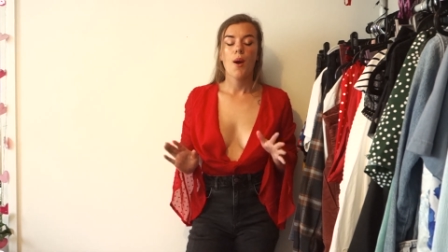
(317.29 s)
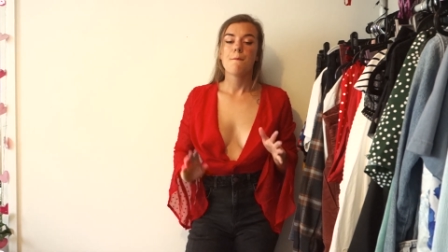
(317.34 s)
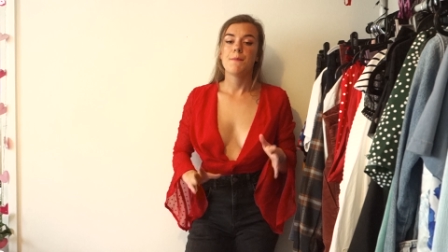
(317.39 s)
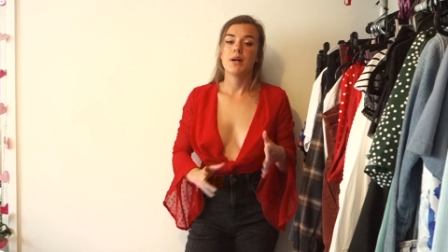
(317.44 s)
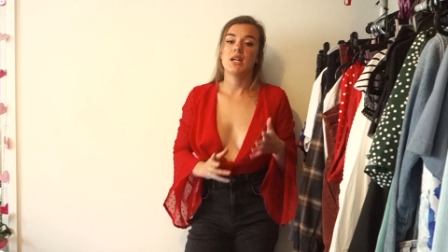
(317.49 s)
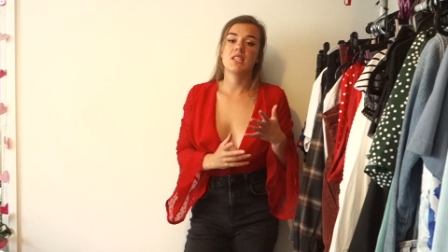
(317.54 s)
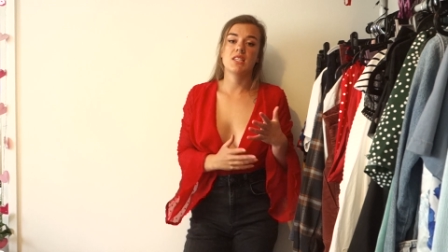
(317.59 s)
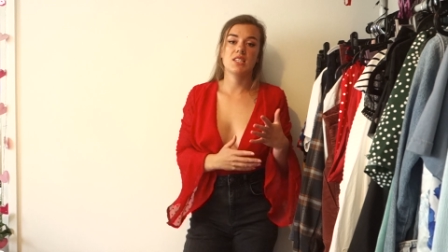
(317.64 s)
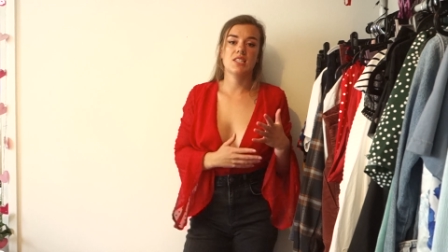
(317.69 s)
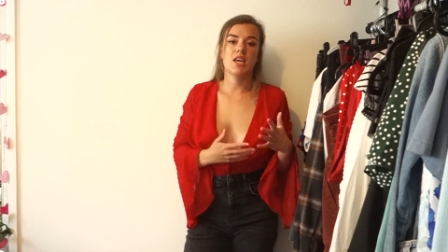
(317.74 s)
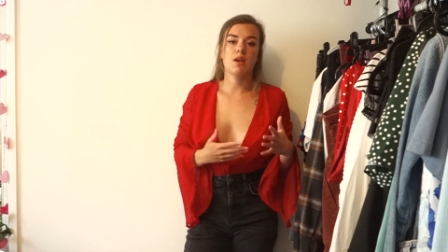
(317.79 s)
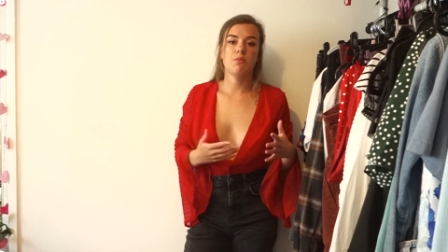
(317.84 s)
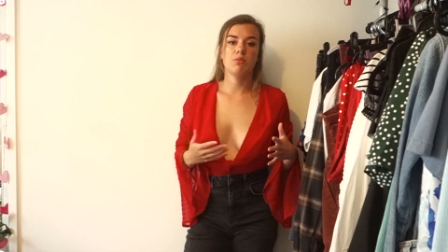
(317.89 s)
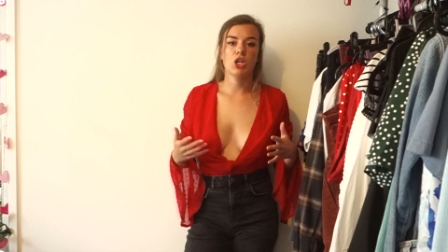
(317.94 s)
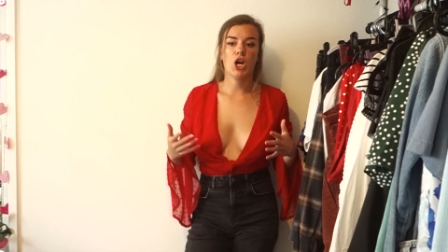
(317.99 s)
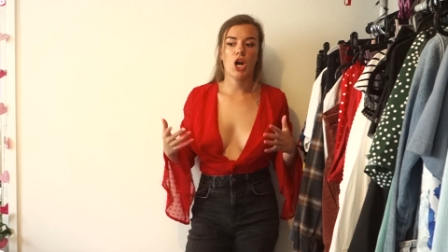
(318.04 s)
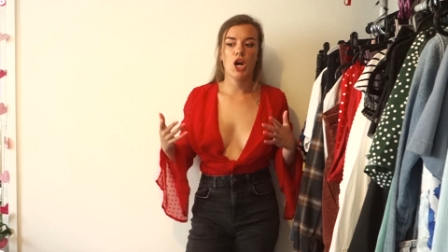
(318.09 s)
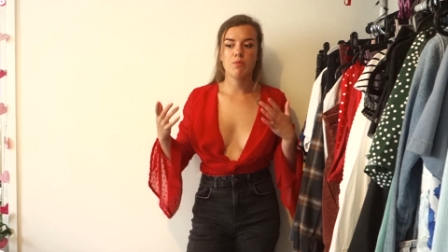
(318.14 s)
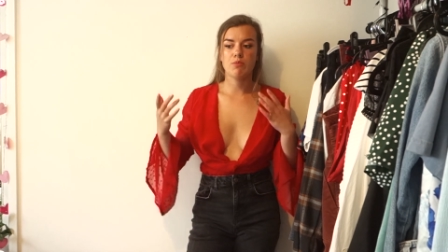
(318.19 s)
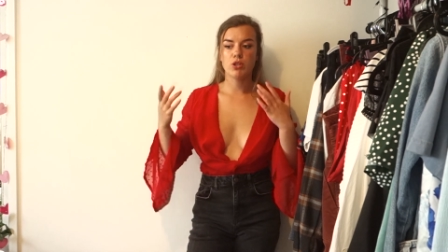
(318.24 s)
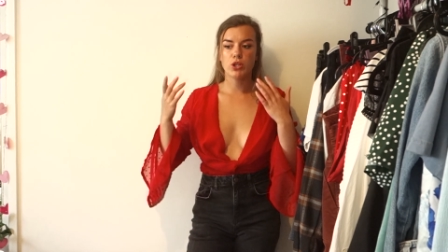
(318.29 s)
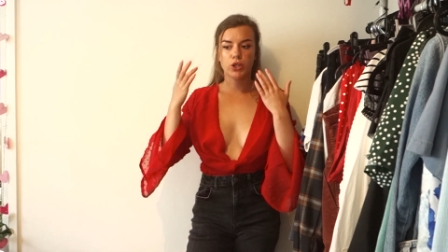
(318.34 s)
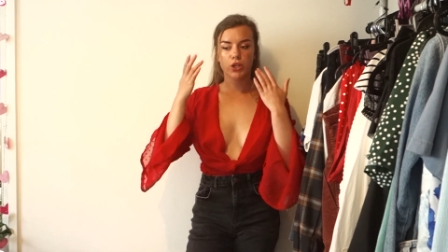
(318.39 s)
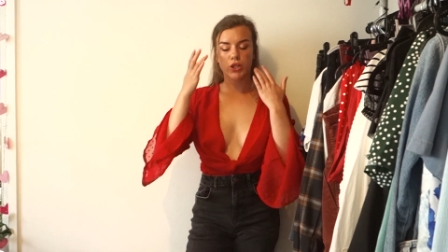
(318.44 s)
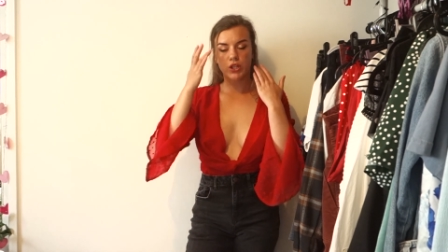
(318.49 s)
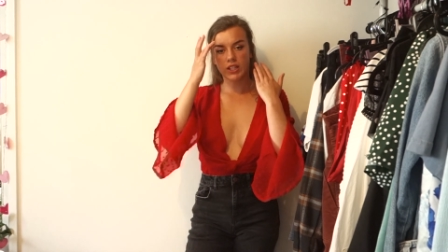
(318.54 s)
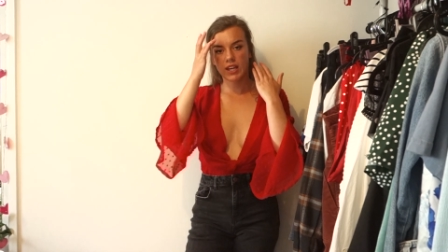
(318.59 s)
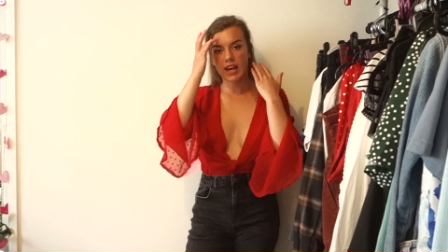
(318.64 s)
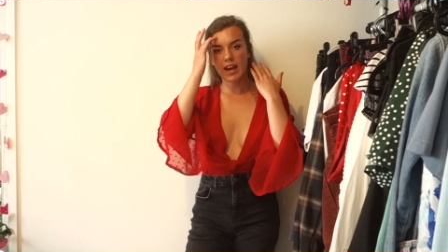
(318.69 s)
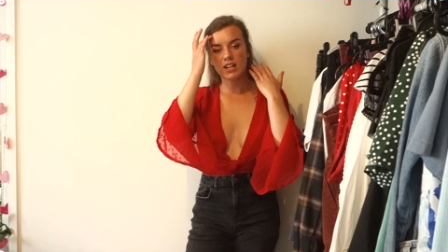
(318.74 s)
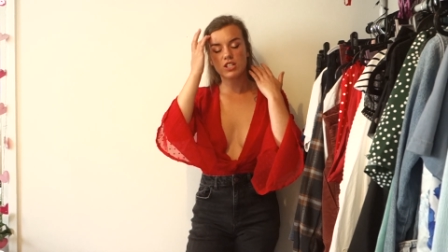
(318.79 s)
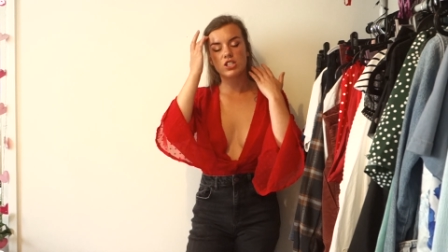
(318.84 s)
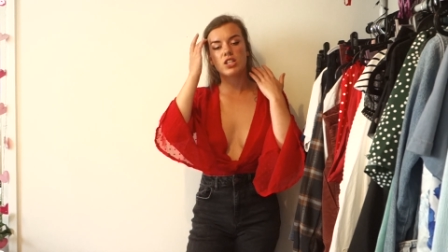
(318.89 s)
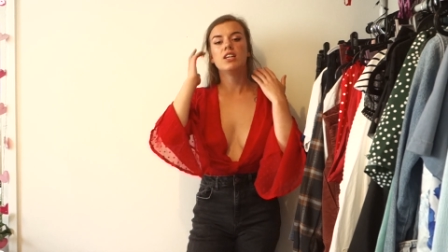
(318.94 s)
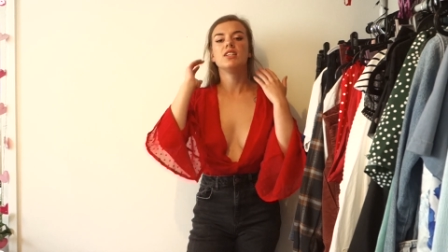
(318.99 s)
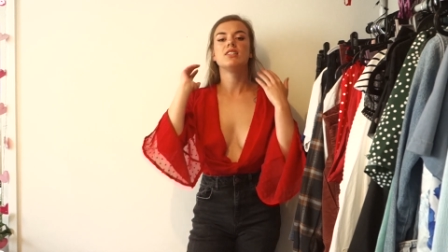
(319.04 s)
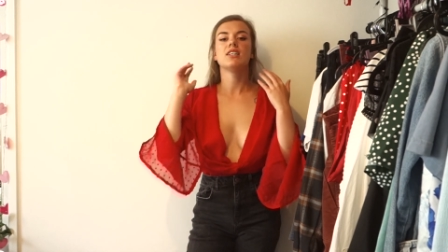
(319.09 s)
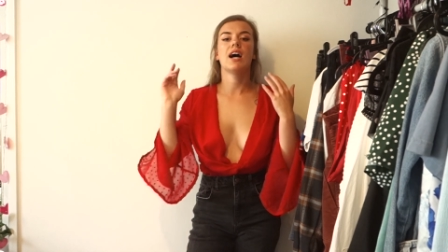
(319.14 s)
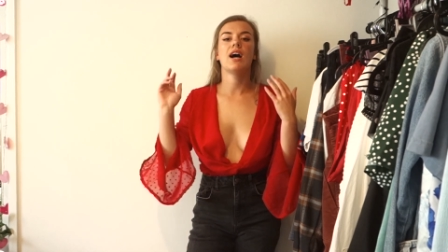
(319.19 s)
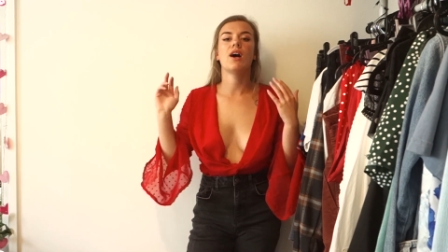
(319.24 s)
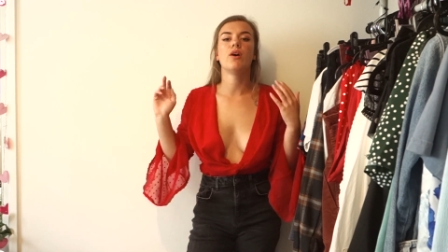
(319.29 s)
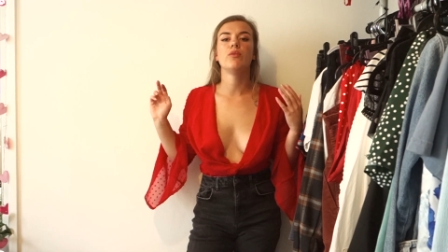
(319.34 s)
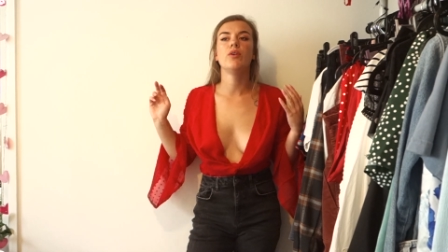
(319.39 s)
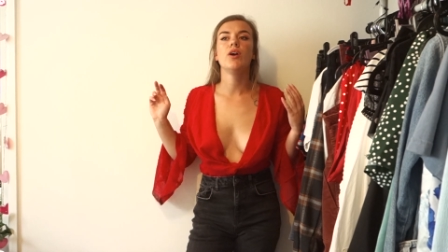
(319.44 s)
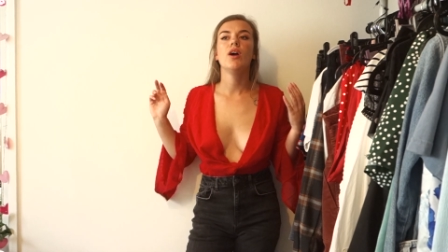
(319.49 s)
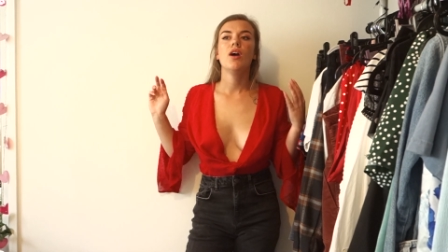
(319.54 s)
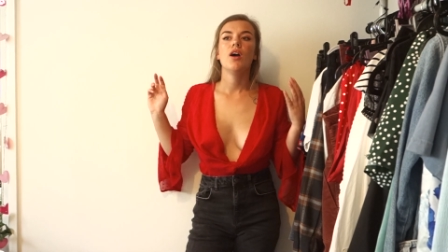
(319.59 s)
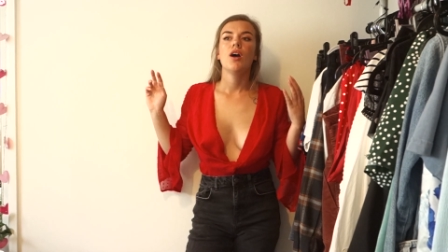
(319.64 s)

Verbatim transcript: but at the same time you could casual it down